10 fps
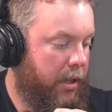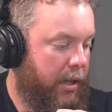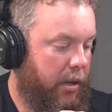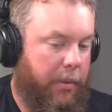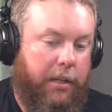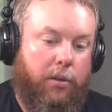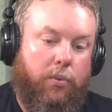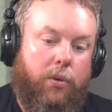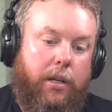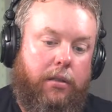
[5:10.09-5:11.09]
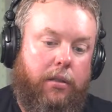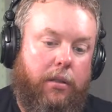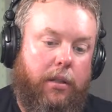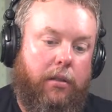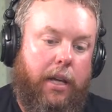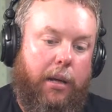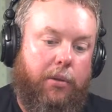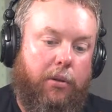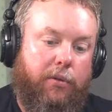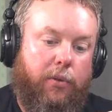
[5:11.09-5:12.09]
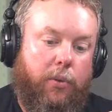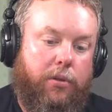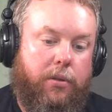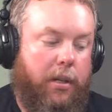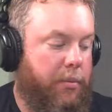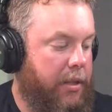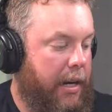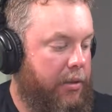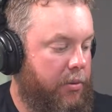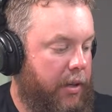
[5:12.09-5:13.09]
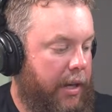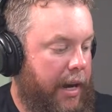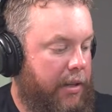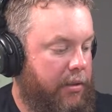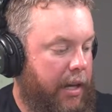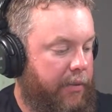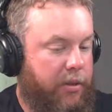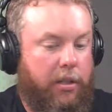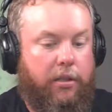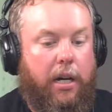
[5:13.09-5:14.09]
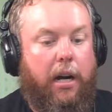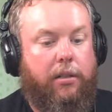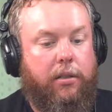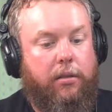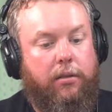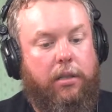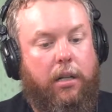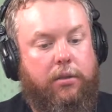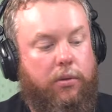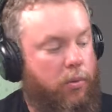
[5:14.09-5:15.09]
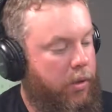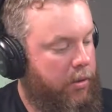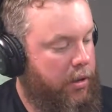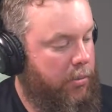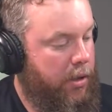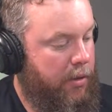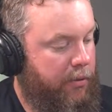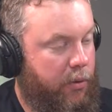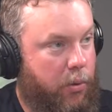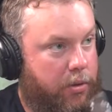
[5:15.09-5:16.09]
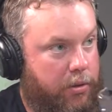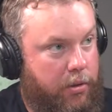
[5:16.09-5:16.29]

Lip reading: And the reason they're named Old Forester, it was actually after a doctor, Dr. William Forster.